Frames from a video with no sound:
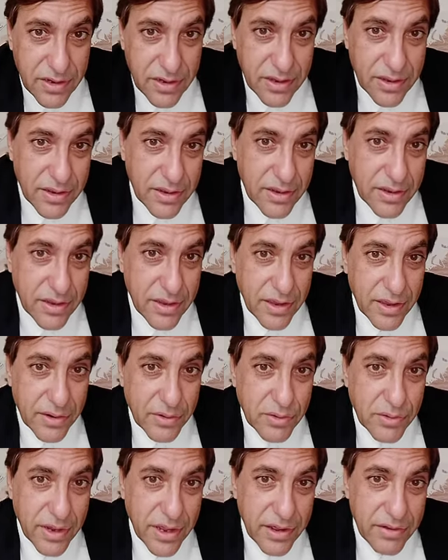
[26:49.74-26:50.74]
and who gave,
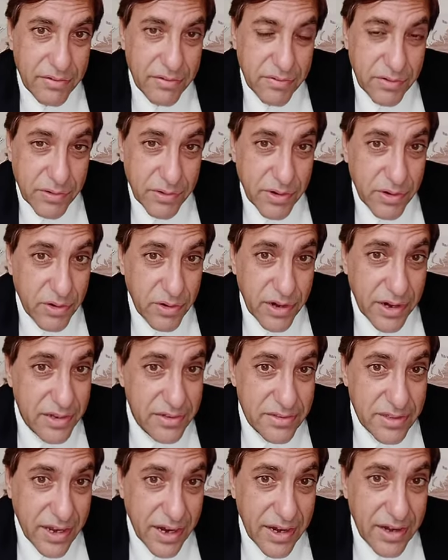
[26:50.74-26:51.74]
who told us that?
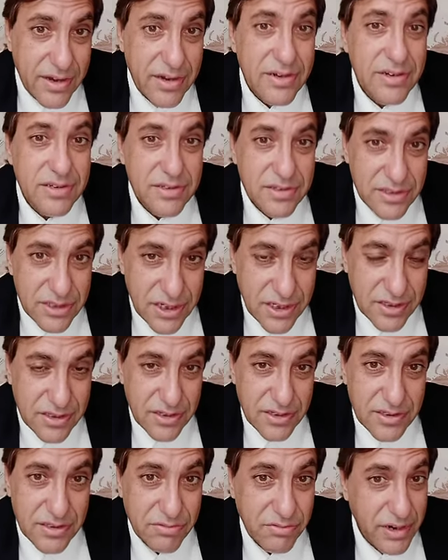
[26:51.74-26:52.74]
Jesus. Where
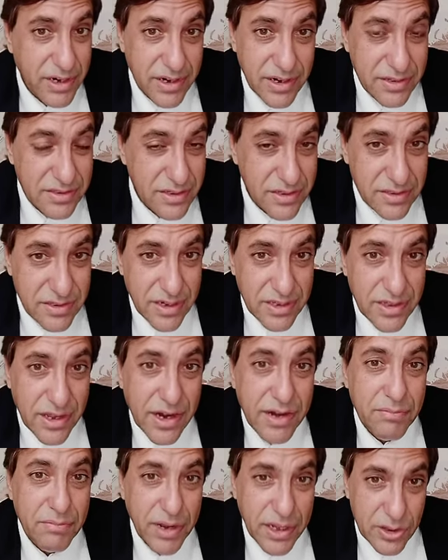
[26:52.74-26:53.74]
does he say that? Matthew
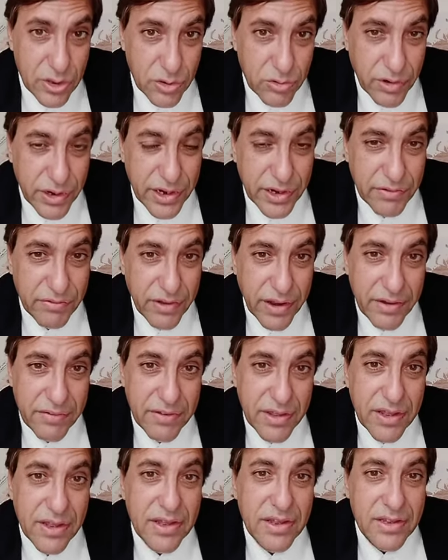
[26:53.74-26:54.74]
25,
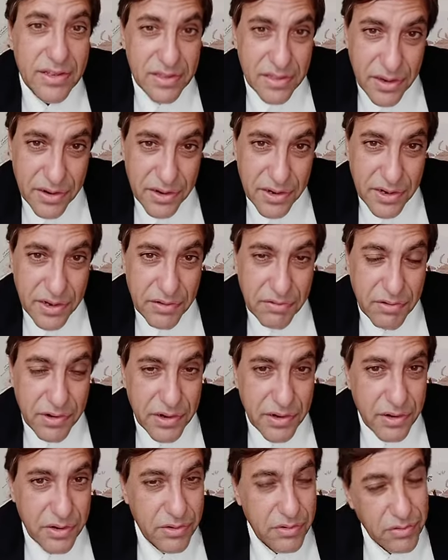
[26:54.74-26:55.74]
31 to
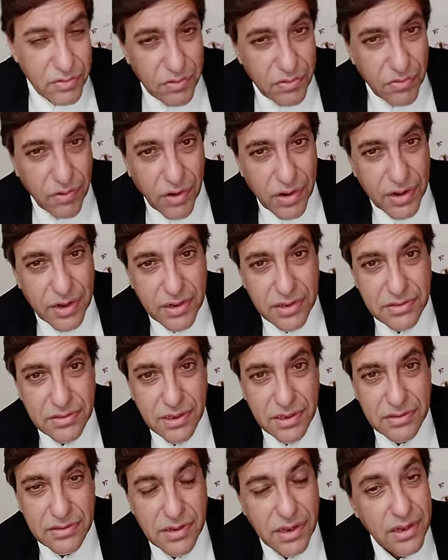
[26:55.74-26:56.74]
46.
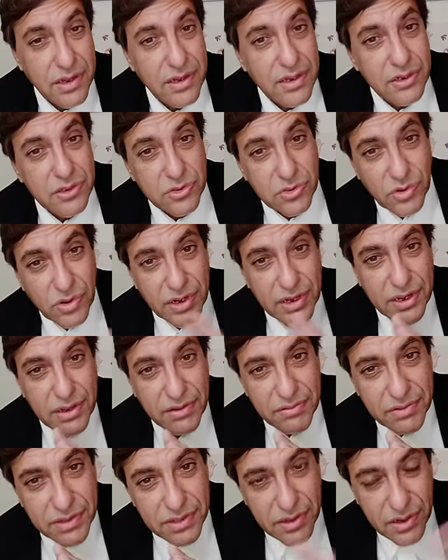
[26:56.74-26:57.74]
So even the
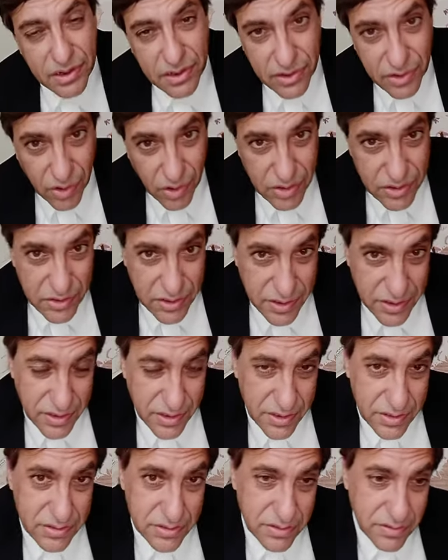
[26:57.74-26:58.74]
doctrine is
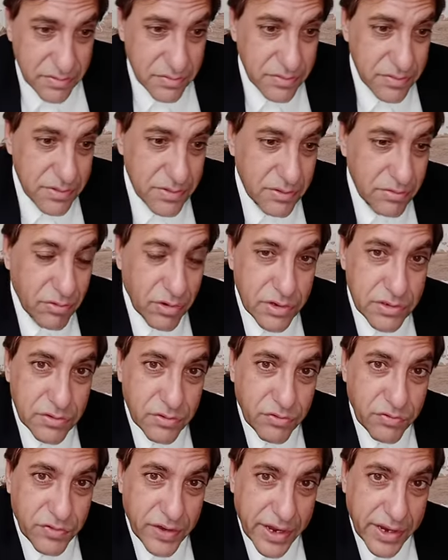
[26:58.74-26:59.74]
was
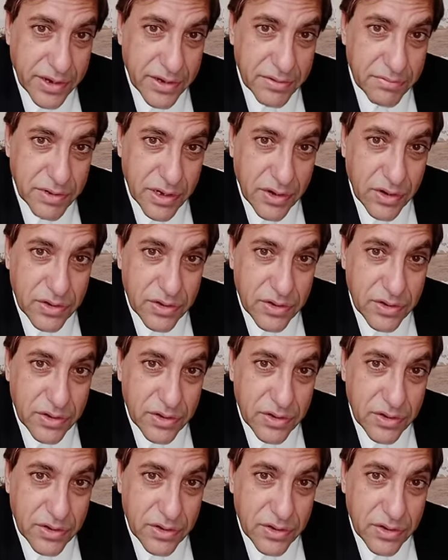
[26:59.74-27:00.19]
fake because it